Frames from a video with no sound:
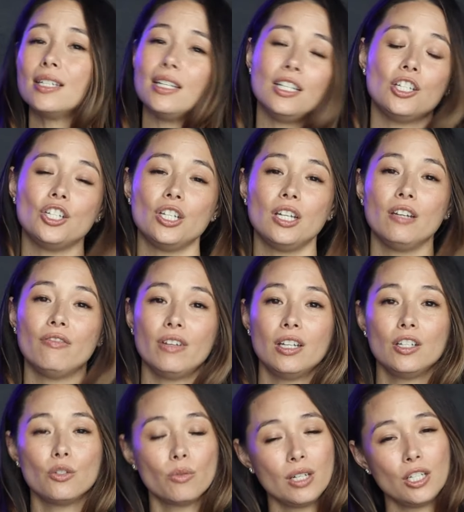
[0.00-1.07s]
to achieve
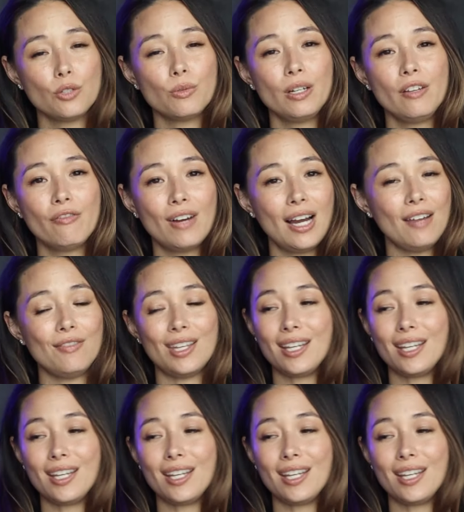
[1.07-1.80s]
in 2025.